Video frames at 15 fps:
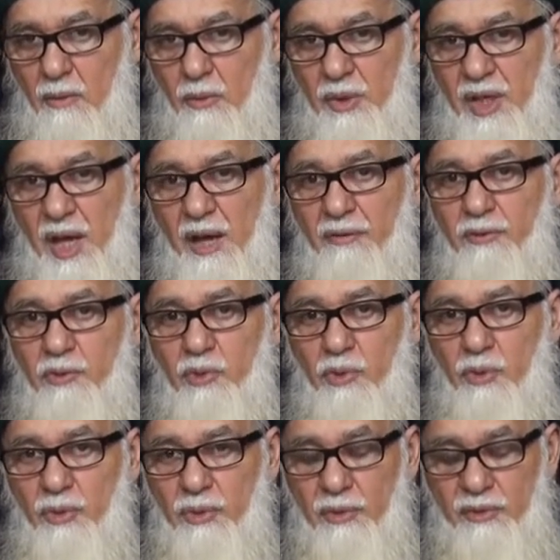we have
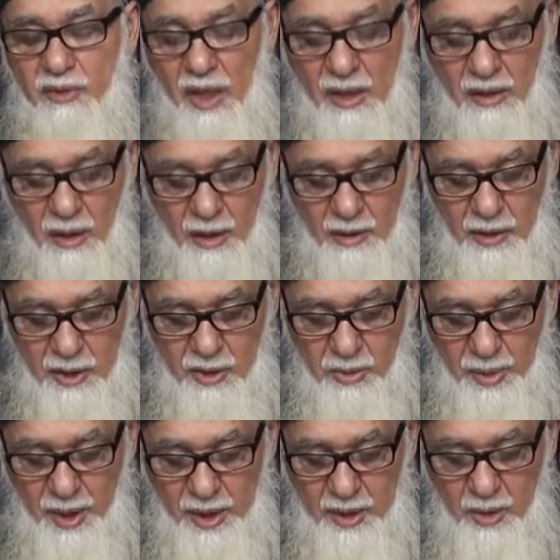to thank Allah
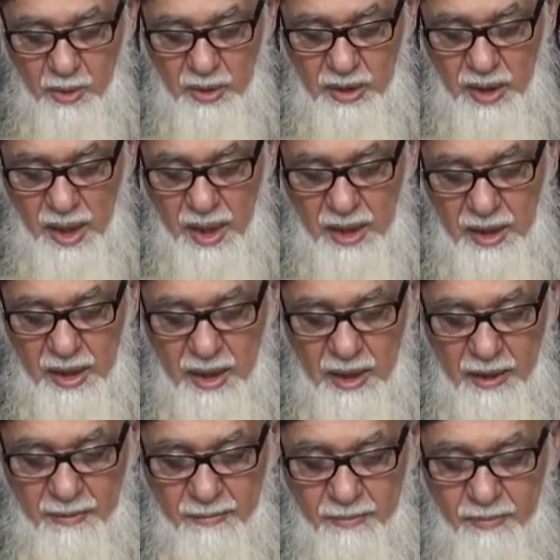subhanahu wa ta'ala
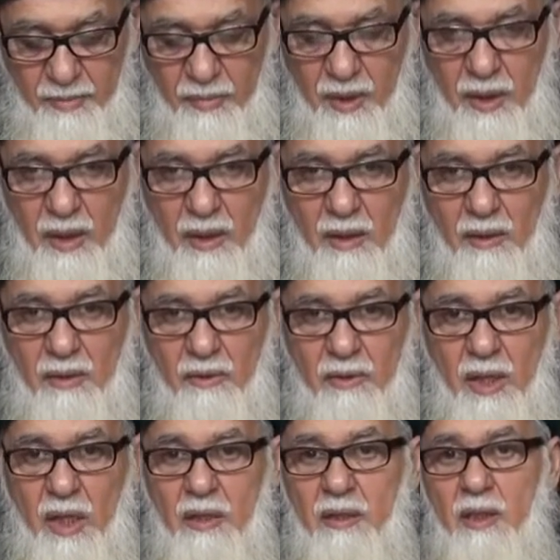
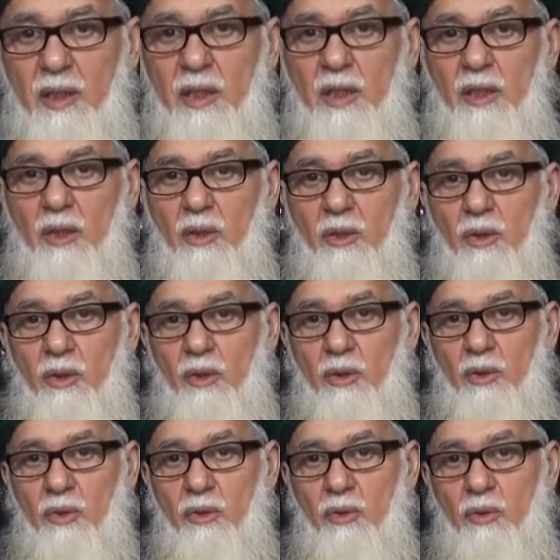that He
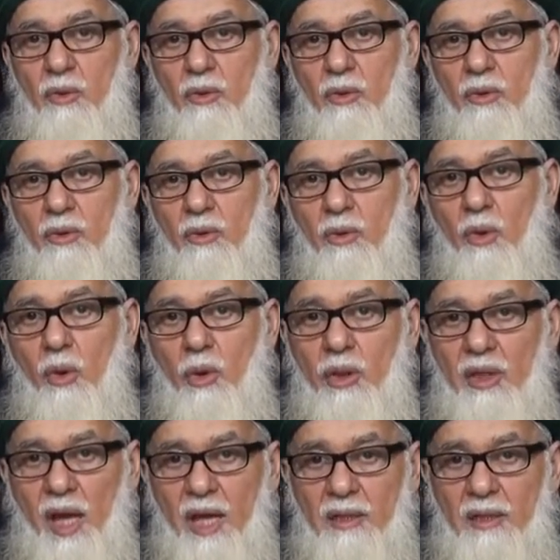called